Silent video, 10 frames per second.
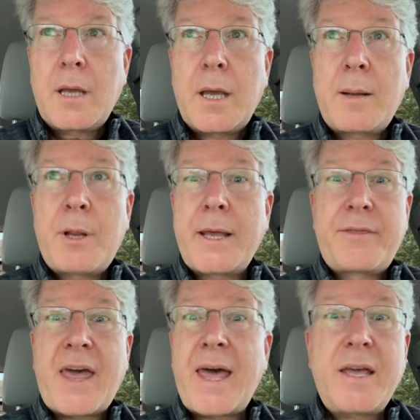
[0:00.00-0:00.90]
and I'm like,
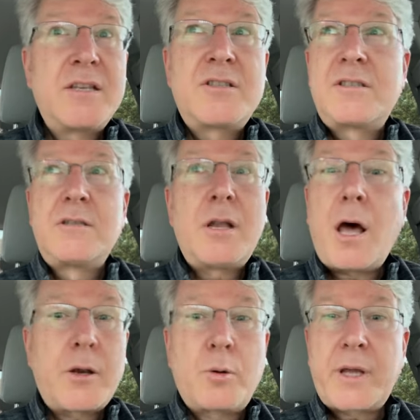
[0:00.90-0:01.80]
that is
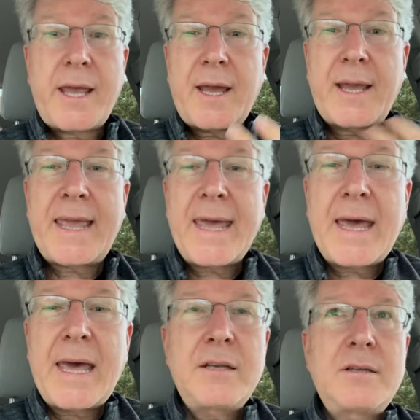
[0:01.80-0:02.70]
not okay. I can't
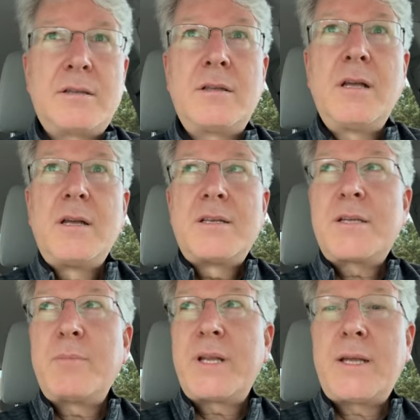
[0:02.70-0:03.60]
handle
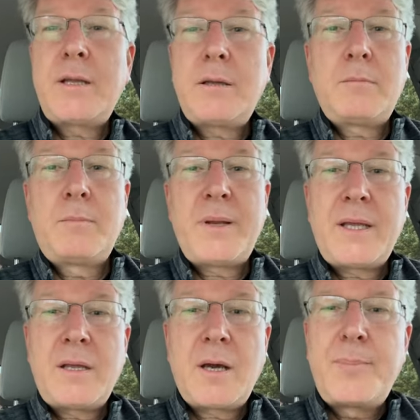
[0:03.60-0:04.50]
somebody
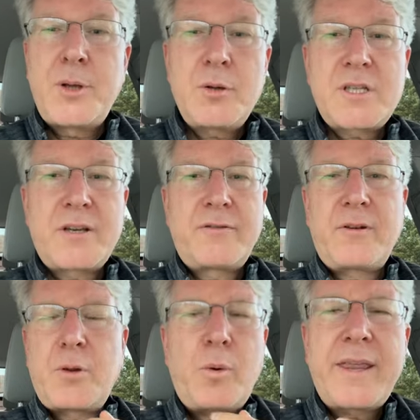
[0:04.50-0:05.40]
being
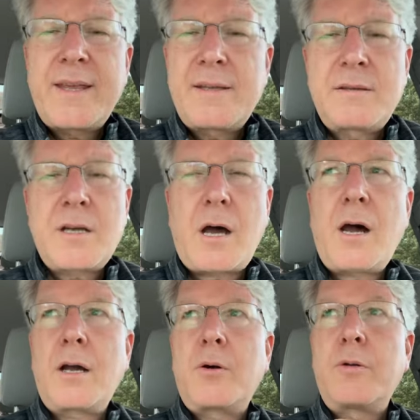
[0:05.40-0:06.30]
abusive, the way they
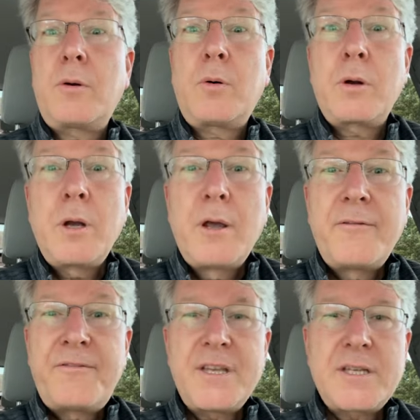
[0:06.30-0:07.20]
talk or, or
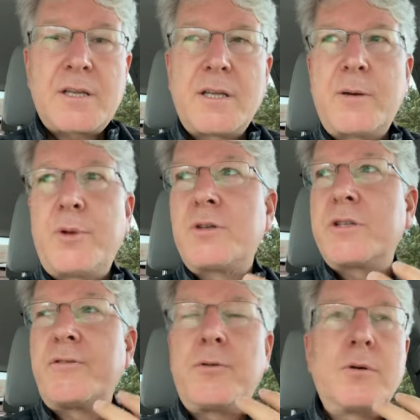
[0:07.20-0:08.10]
physically
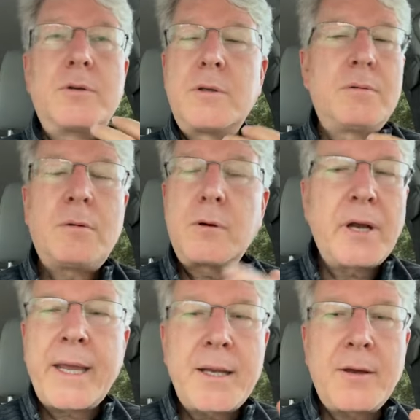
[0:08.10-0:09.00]
abusive or, or
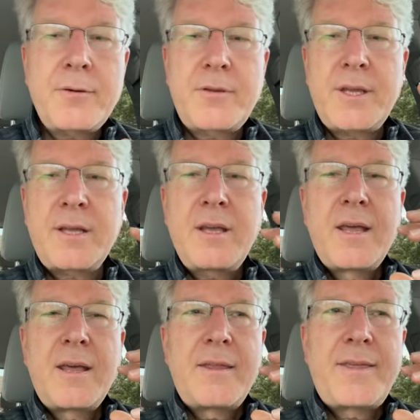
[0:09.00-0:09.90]
any other thing
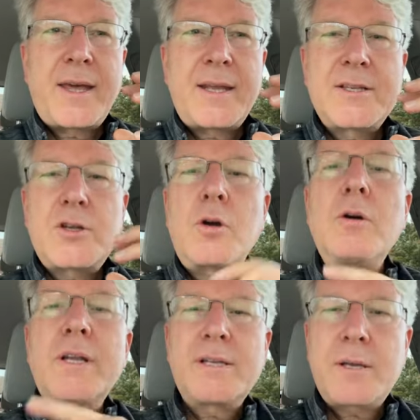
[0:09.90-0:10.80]
that is
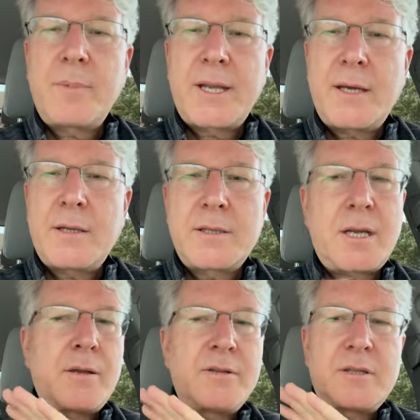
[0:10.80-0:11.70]
hurting somebody else.
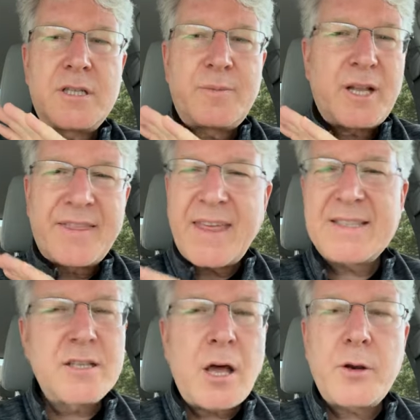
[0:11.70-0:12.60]
And I'll just be like,
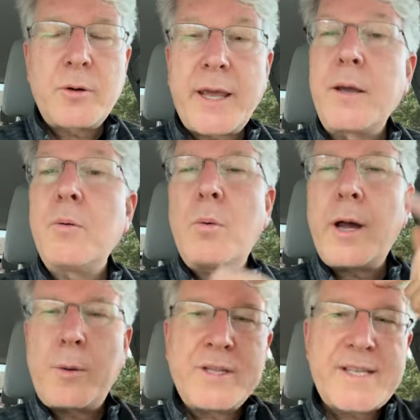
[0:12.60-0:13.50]
that's not okay.
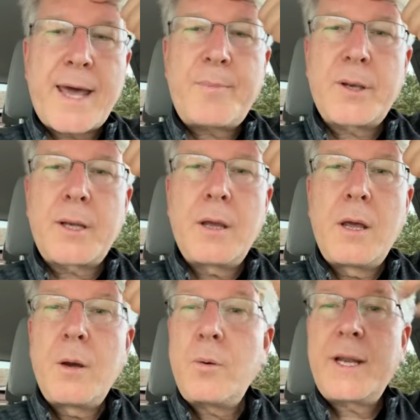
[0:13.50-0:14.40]
Why? What's happening?
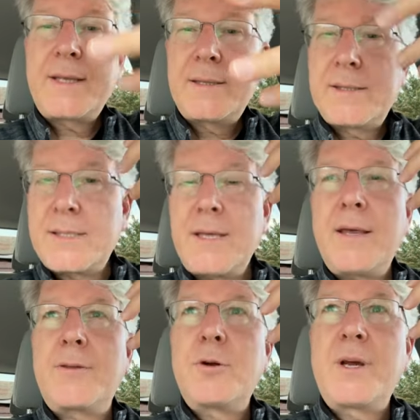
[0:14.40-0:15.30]
When I see
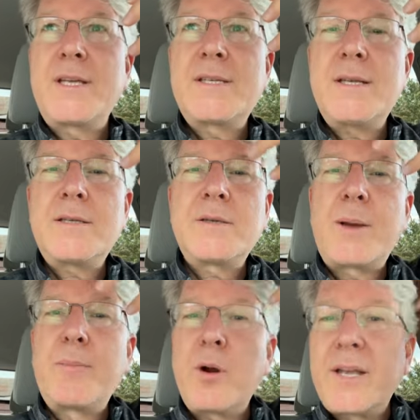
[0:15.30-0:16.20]
that through my senses,
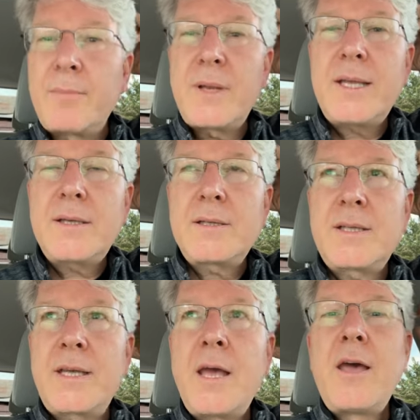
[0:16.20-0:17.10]
my brain
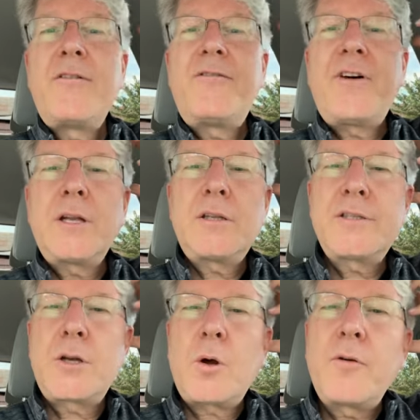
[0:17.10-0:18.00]
immediately funnels
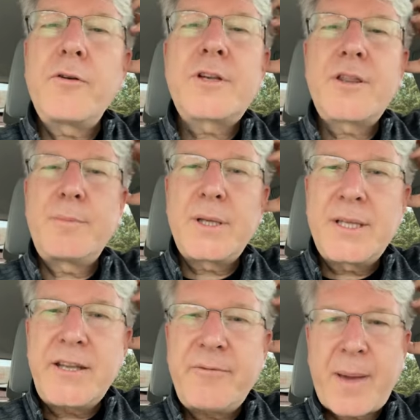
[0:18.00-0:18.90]
it over to the
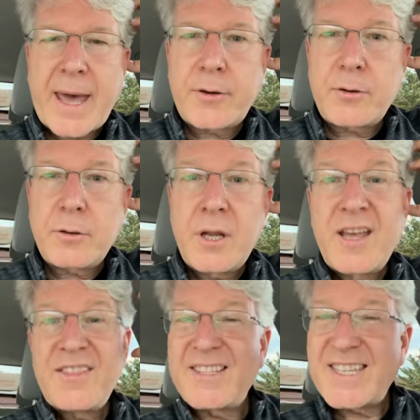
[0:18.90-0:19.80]
belief pattern
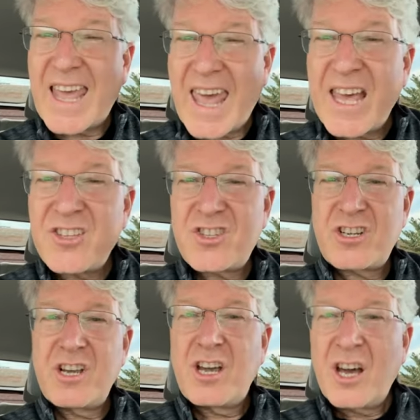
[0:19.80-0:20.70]
that's etched
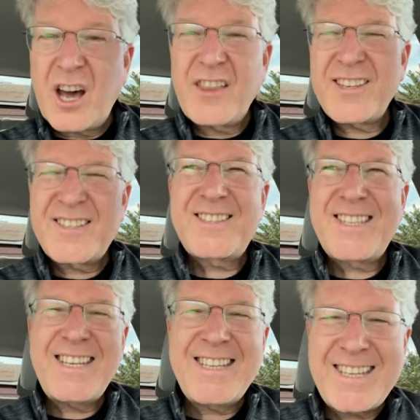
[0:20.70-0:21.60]
on this
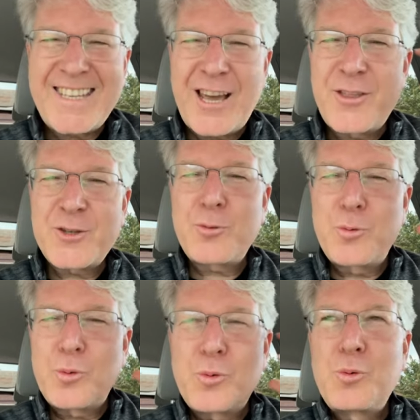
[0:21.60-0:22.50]
CD, on this
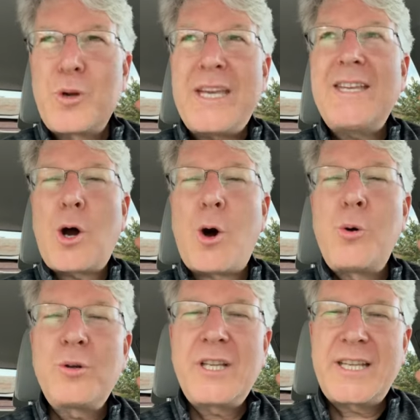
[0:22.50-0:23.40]
read
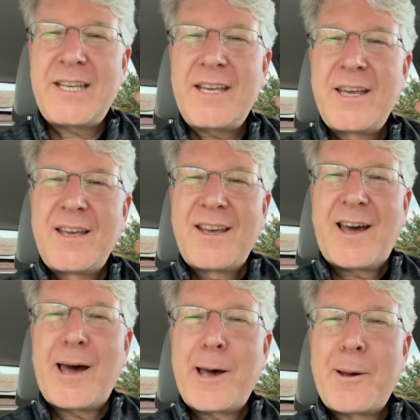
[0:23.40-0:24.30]
only,
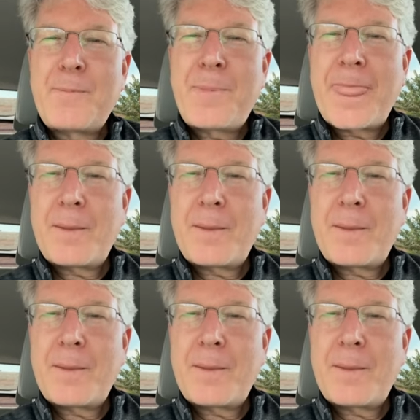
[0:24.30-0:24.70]
um,